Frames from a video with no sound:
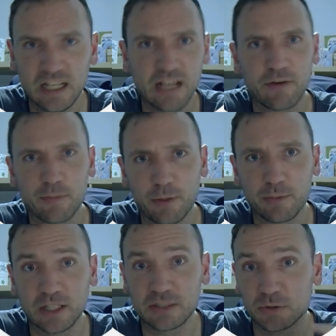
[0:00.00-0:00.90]
if your
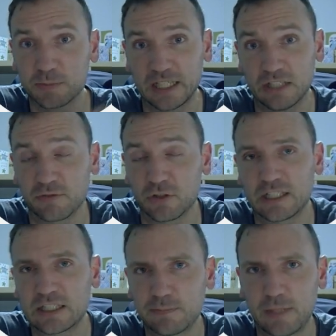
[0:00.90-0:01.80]
population was big enough, you'd
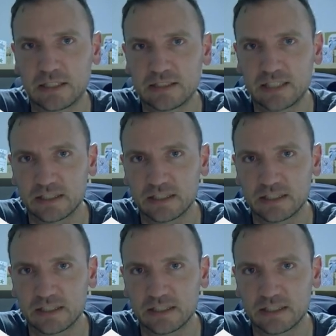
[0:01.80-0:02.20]
expect to get